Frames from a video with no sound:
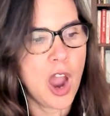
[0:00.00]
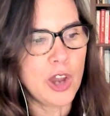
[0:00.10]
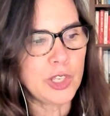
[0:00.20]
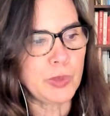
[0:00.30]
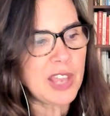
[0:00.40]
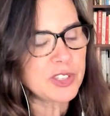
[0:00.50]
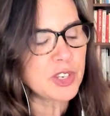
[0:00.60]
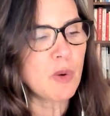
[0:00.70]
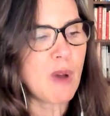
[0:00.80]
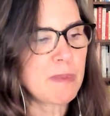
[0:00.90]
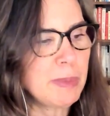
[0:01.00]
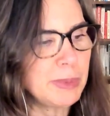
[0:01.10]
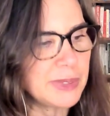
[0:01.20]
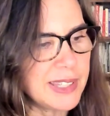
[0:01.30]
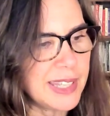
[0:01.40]
So we also don't want
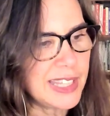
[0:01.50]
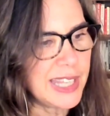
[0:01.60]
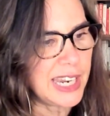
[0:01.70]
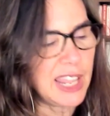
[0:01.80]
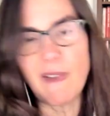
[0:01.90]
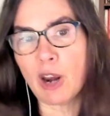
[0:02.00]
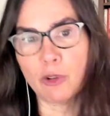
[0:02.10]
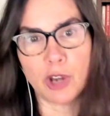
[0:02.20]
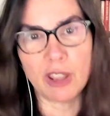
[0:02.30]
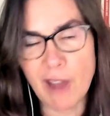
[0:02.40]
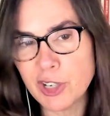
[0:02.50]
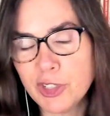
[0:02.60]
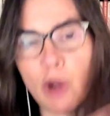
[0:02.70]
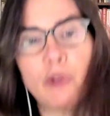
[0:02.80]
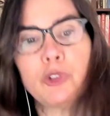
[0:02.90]
people to think that if I don't, if I
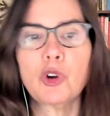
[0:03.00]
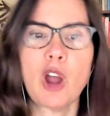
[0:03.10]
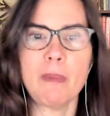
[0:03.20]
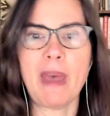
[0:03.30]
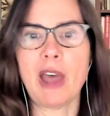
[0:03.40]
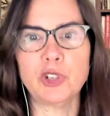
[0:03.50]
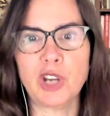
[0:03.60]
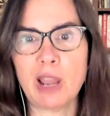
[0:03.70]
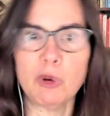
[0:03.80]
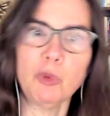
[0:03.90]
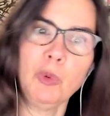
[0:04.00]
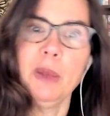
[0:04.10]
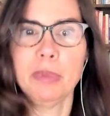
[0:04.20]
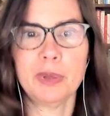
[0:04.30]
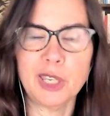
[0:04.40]
don't draw a boundary, I'm a
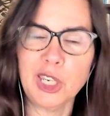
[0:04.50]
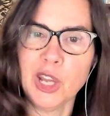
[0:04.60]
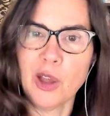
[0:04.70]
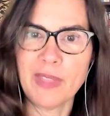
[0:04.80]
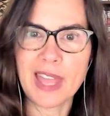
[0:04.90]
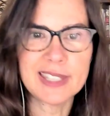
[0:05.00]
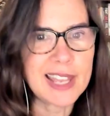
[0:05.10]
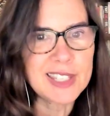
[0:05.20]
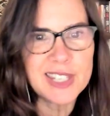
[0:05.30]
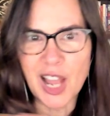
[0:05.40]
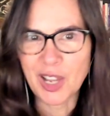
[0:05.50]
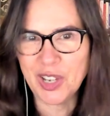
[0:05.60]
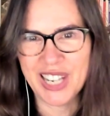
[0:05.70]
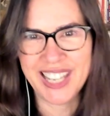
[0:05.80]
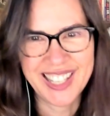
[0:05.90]
wimp. You know, that's, that's not good
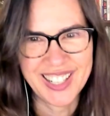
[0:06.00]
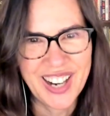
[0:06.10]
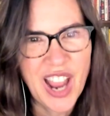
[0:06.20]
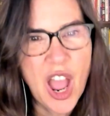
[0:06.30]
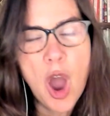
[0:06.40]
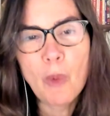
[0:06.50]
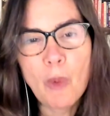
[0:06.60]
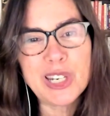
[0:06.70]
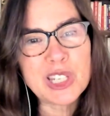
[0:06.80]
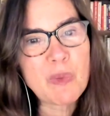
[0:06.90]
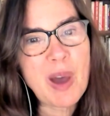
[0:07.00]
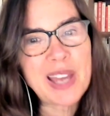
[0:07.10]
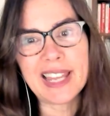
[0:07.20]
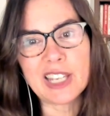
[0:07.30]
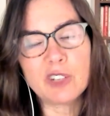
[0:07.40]
either. We just want
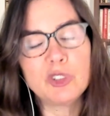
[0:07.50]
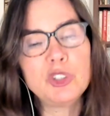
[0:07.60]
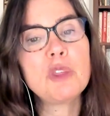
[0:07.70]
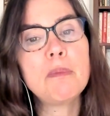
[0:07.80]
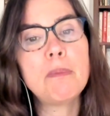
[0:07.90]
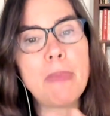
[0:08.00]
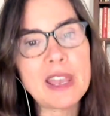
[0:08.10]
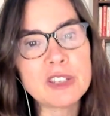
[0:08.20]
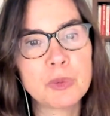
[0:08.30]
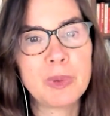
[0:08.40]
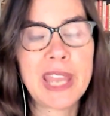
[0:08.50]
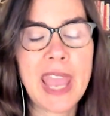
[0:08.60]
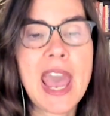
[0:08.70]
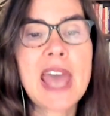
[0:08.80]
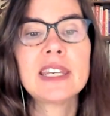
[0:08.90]
to like do the best we
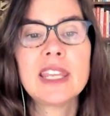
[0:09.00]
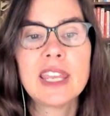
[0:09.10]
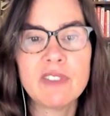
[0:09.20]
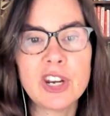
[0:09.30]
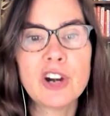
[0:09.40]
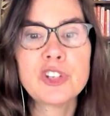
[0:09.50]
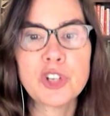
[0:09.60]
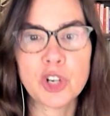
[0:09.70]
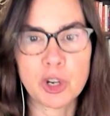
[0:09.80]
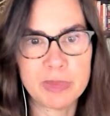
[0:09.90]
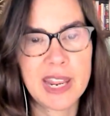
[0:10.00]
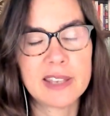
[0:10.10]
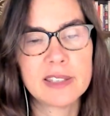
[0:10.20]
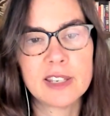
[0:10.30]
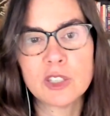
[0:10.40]
can given our
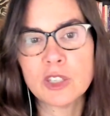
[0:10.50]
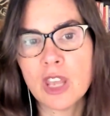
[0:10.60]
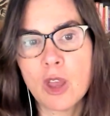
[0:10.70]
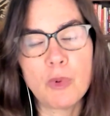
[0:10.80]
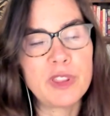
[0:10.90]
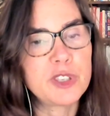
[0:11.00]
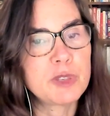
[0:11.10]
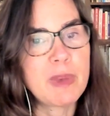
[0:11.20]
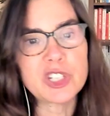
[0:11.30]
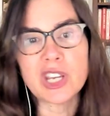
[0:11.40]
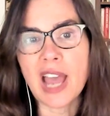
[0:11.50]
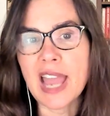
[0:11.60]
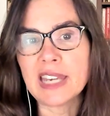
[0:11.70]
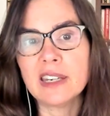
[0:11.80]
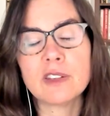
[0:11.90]
circumstances with as much
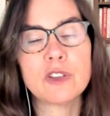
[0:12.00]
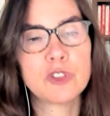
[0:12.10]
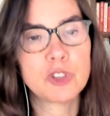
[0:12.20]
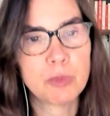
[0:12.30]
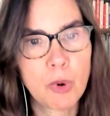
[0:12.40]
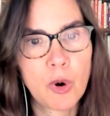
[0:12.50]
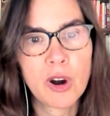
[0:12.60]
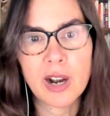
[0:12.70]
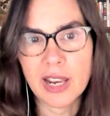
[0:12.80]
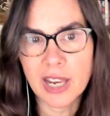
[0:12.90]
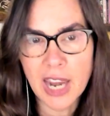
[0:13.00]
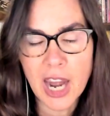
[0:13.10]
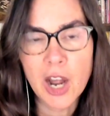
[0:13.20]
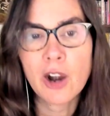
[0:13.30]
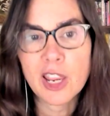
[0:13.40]
kindness and support and
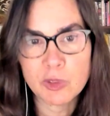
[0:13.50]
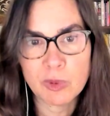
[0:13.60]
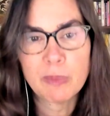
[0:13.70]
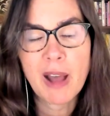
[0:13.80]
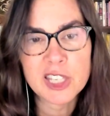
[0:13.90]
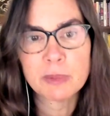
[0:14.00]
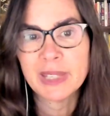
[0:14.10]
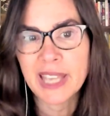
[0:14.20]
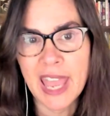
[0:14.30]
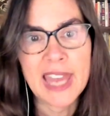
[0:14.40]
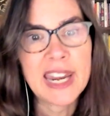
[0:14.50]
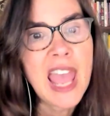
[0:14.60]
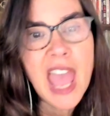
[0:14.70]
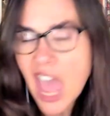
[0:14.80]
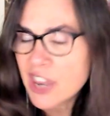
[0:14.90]
care as we possibly can.
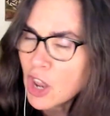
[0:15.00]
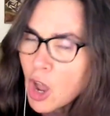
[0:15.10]
And